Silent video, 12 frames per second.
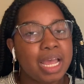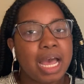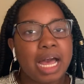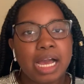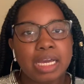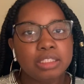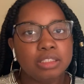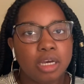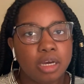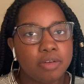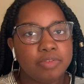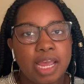I
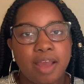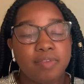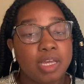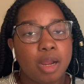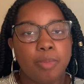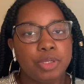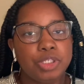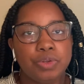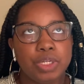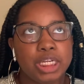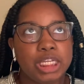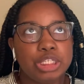loved having the
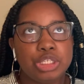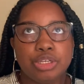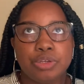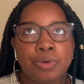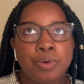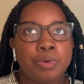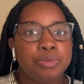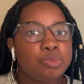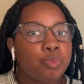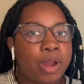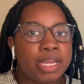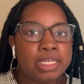opportunity to
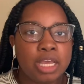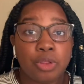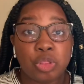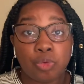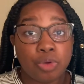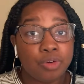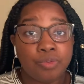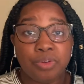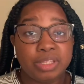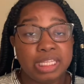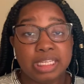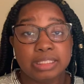write down 3 or
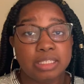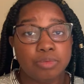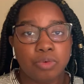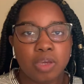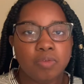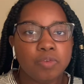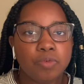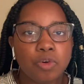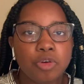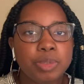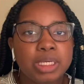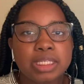4 things that I'm grateful
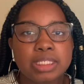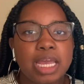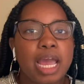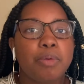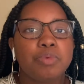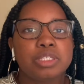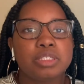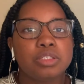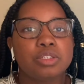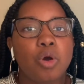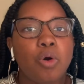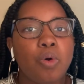for because I was
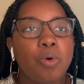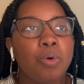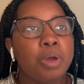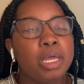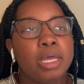so